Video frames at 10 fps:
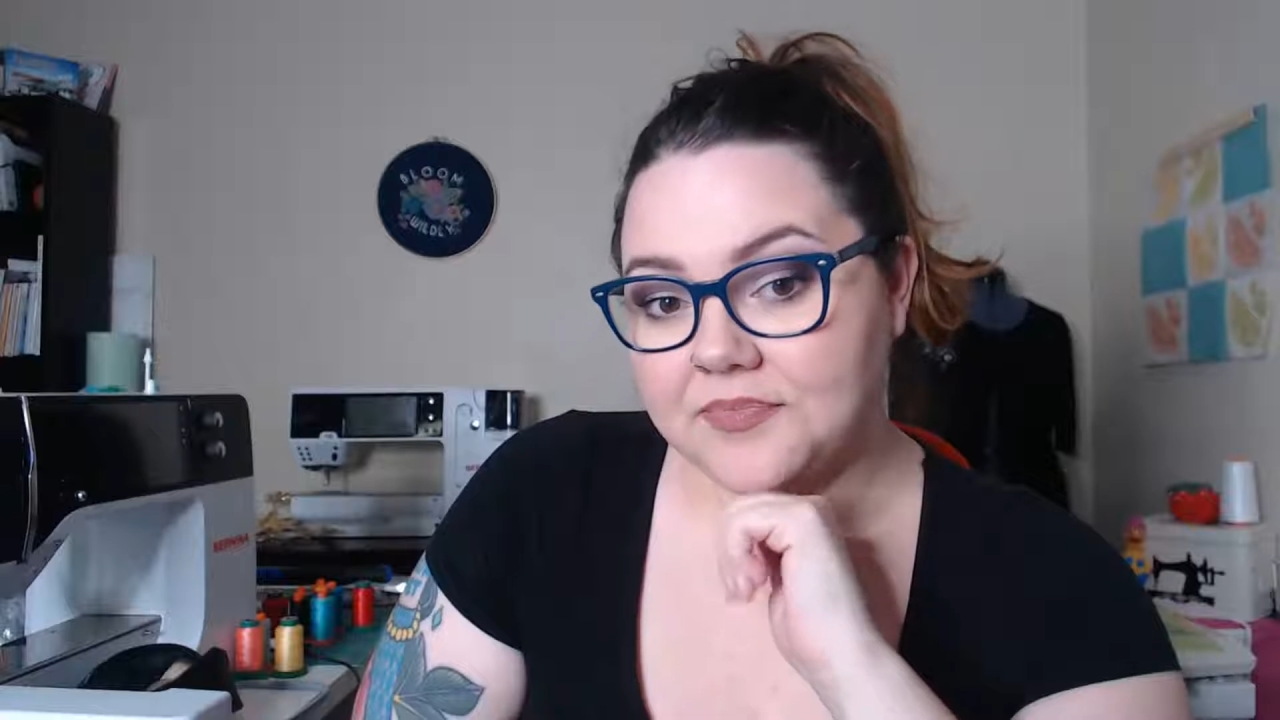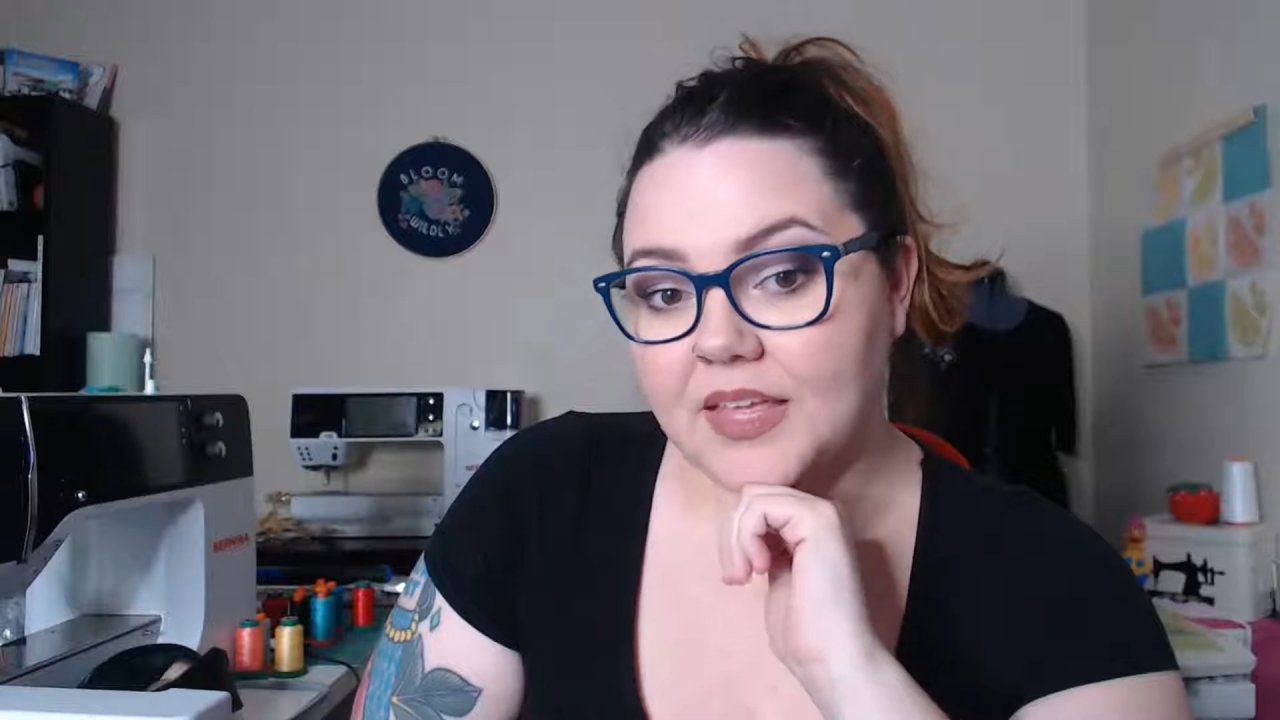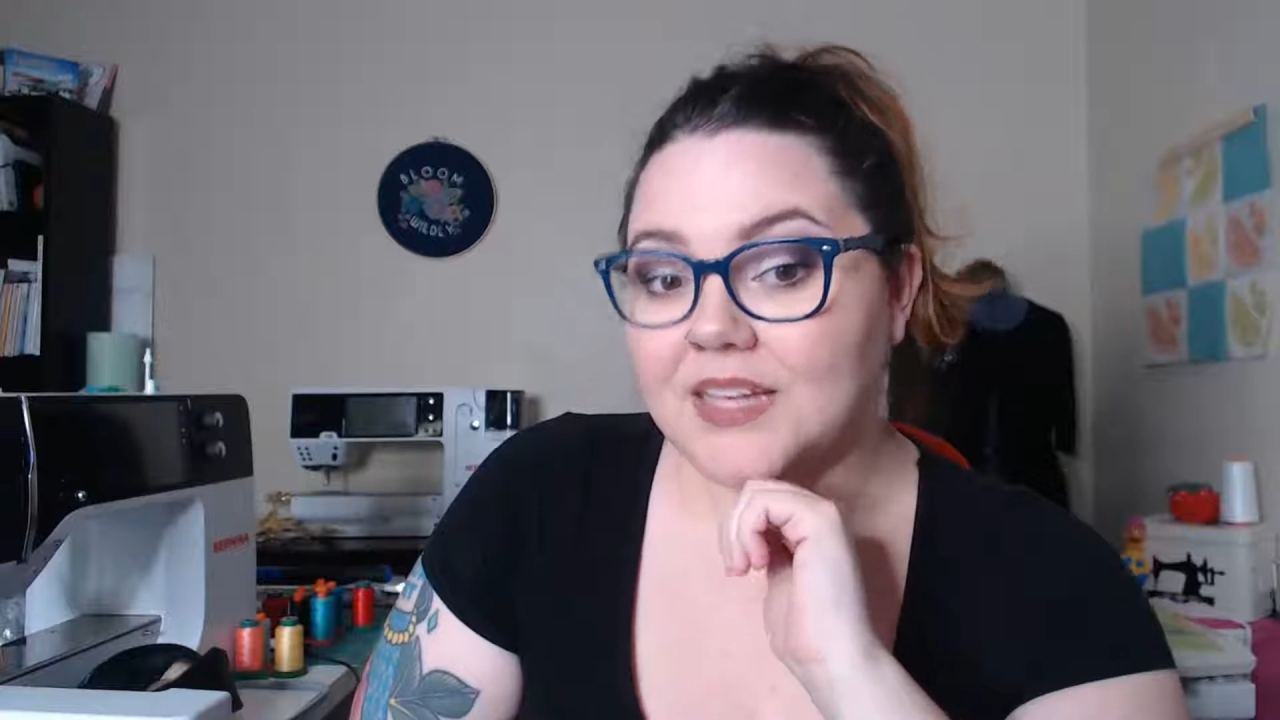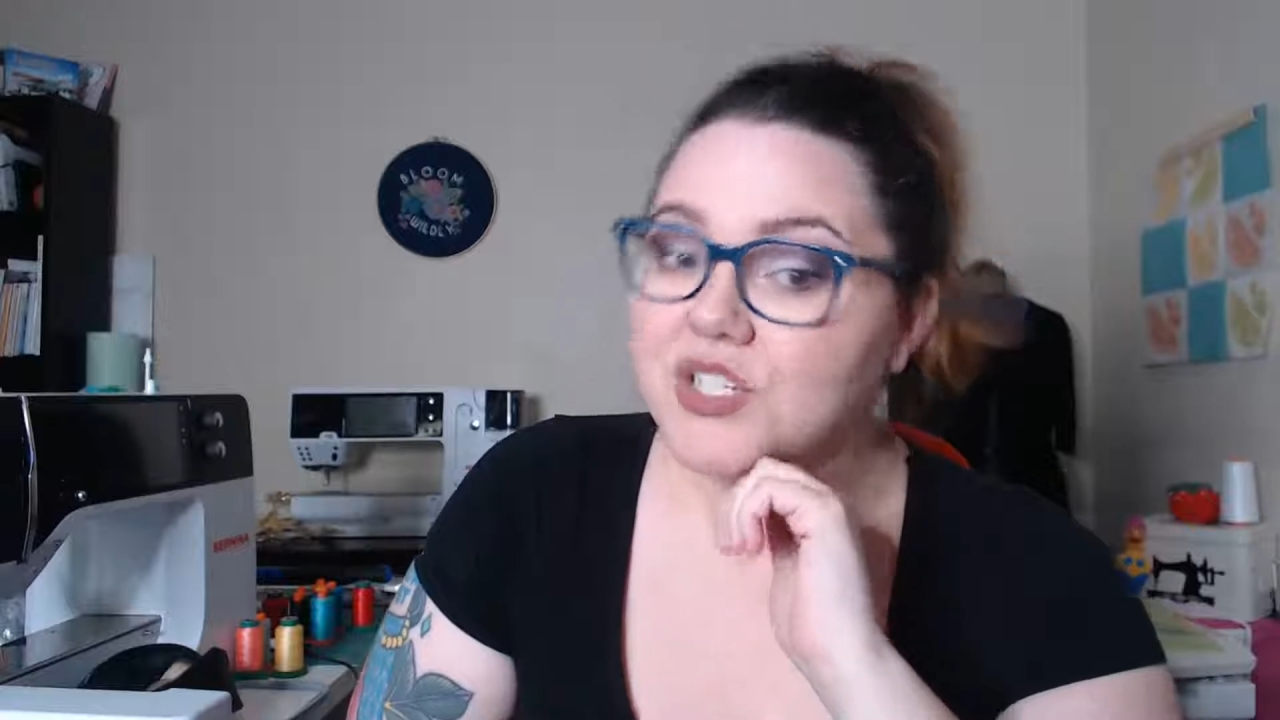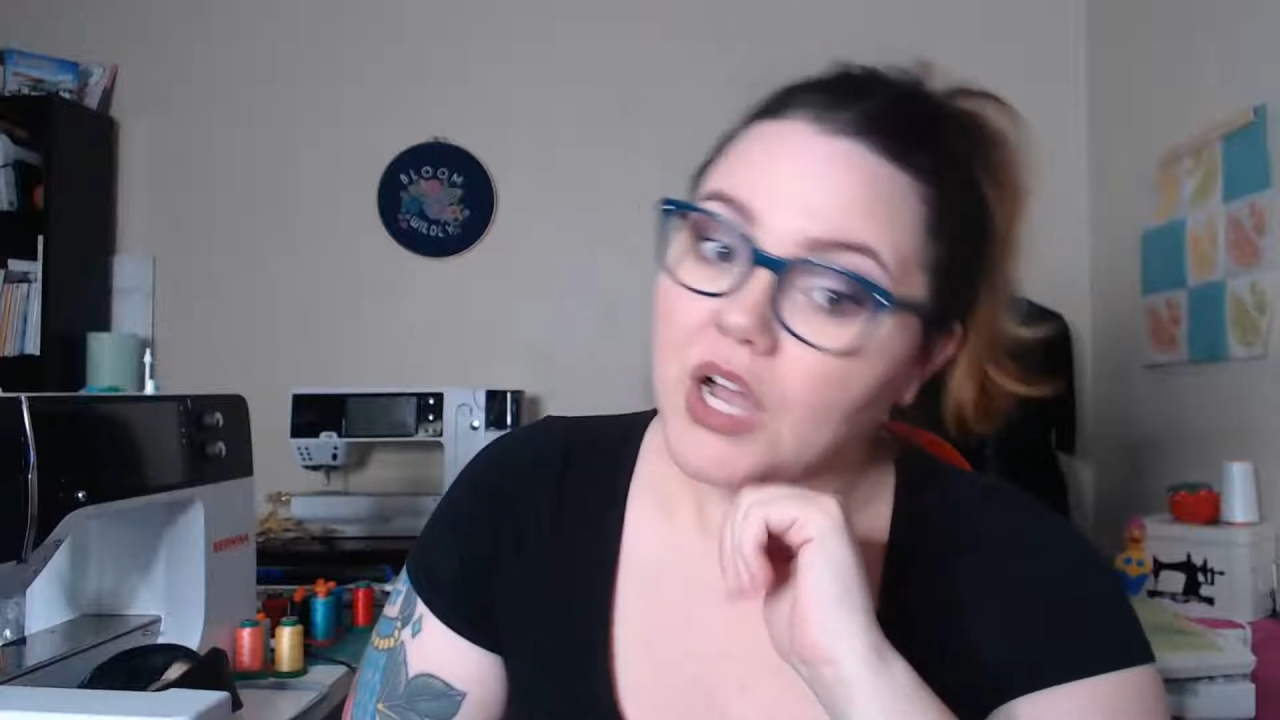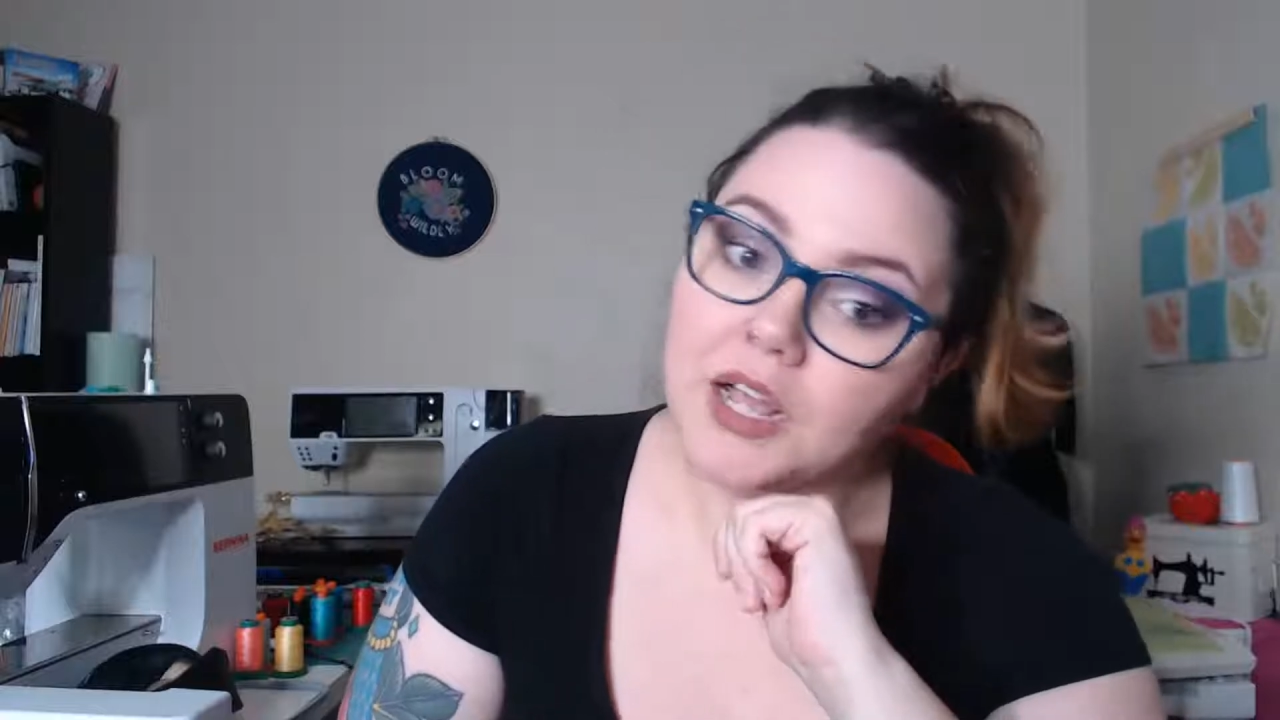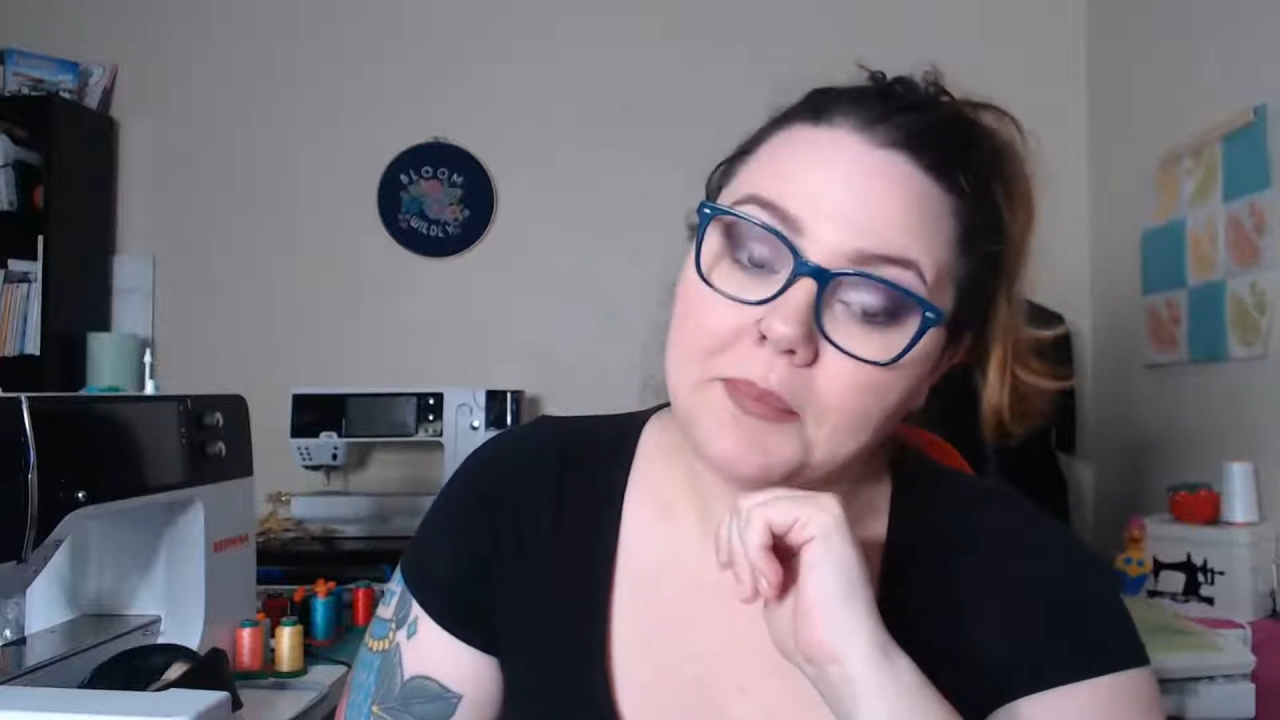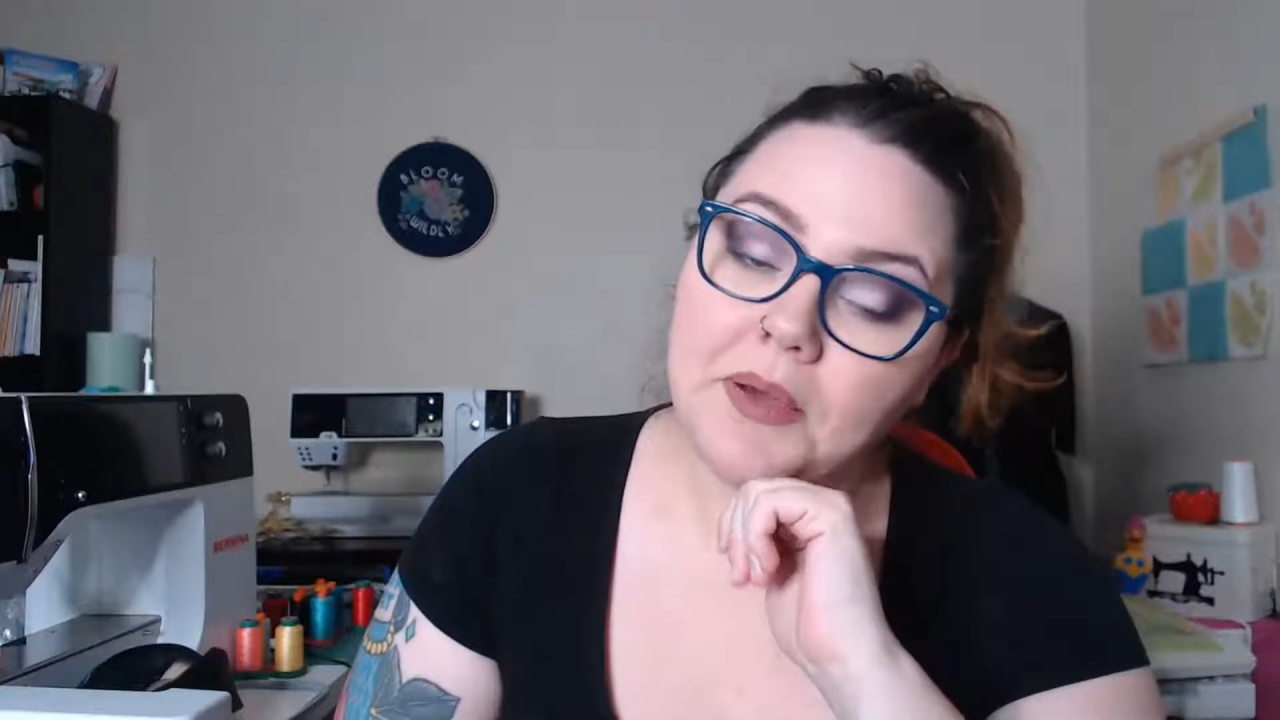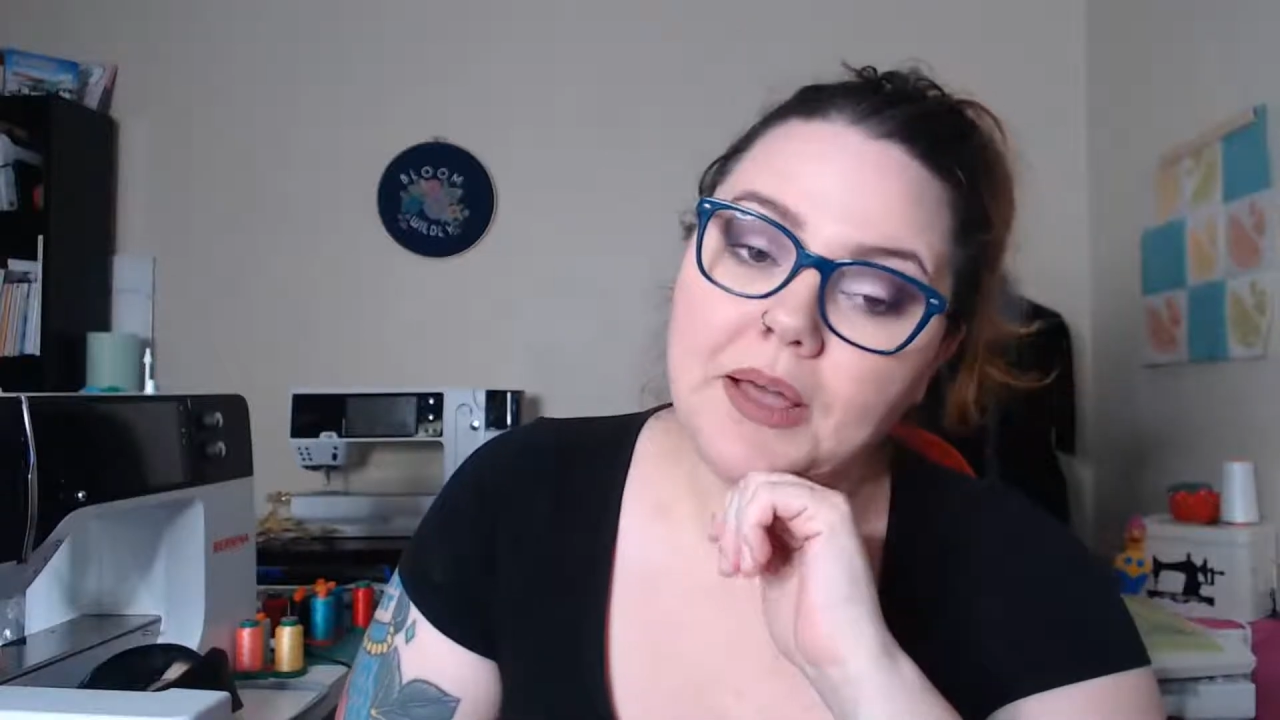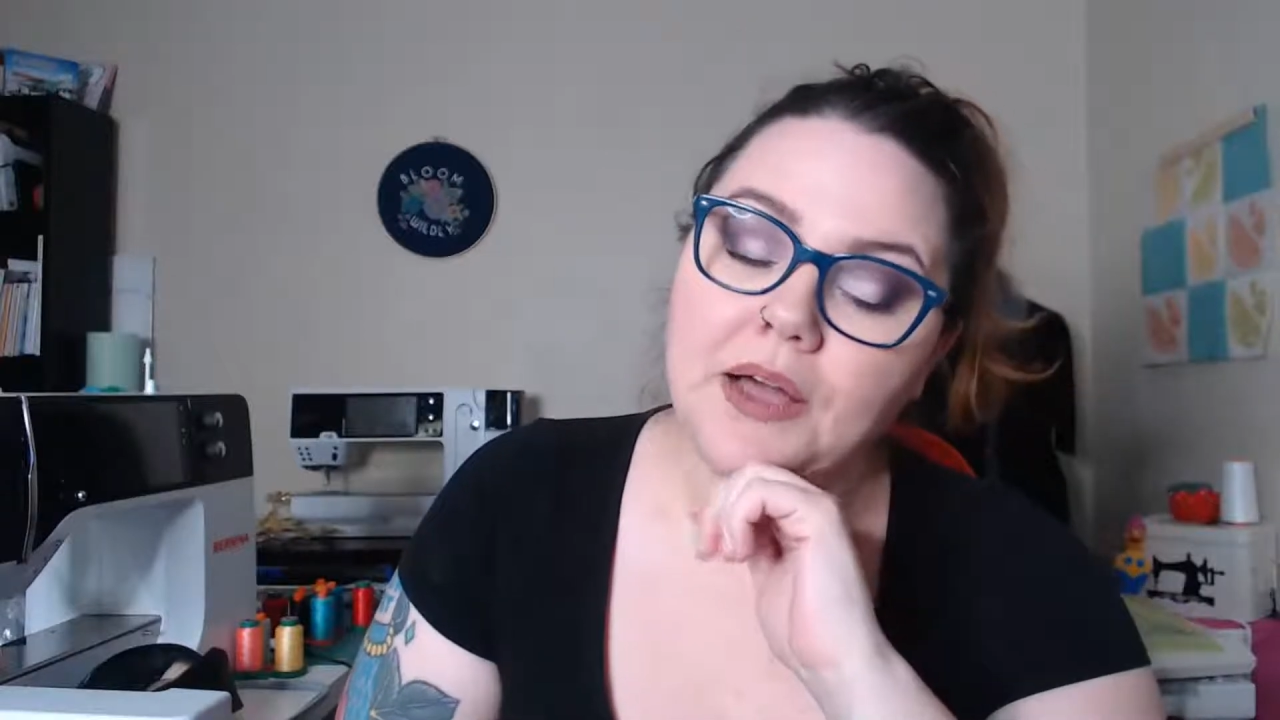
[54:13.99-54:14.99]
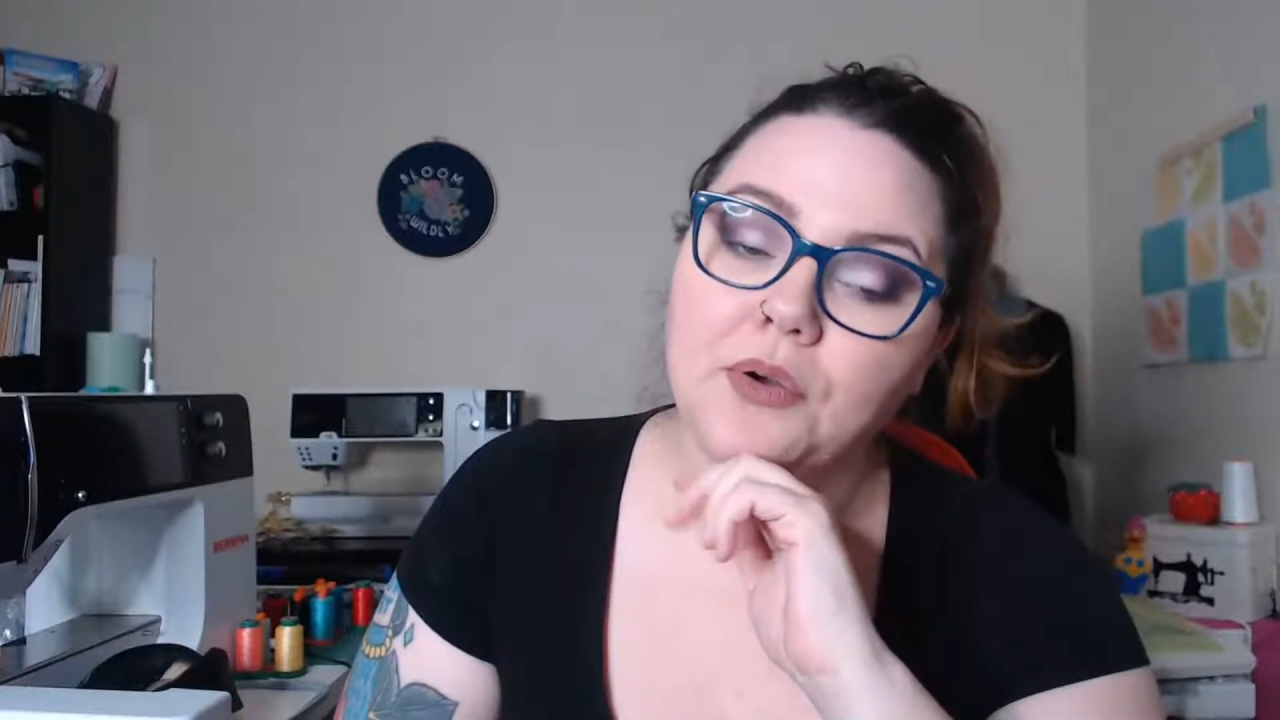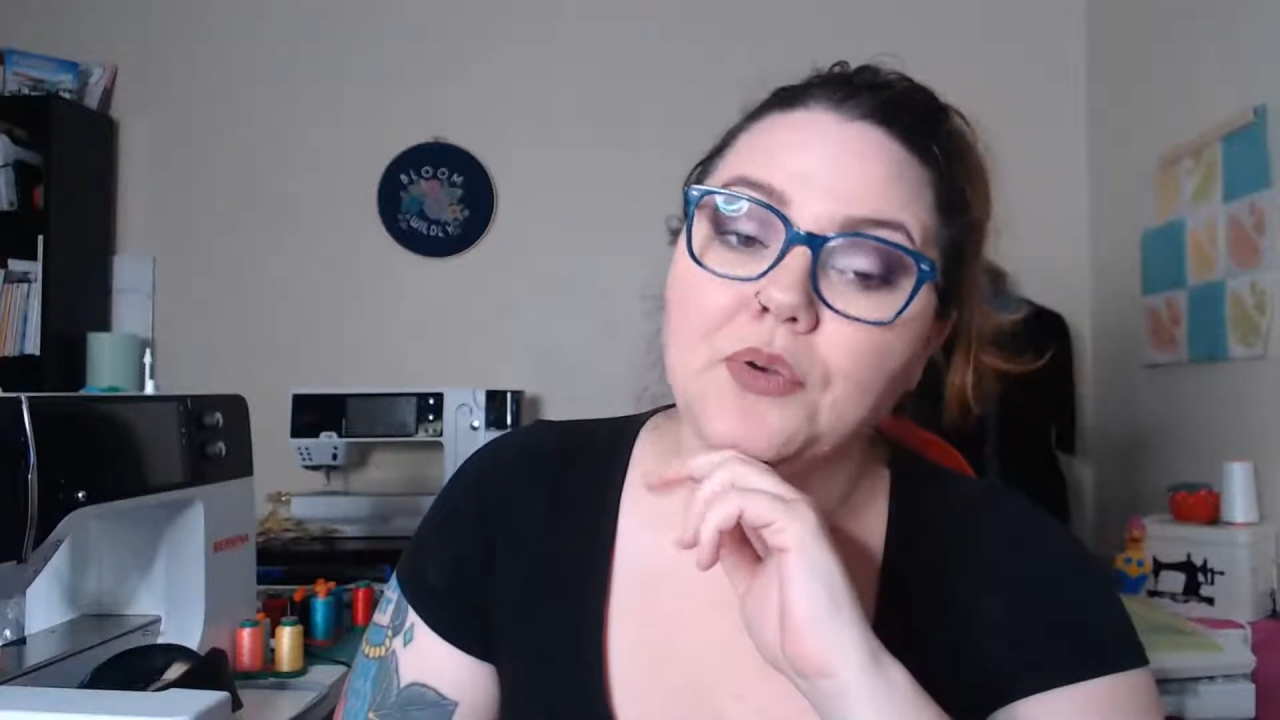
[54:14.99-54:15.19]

and talk about how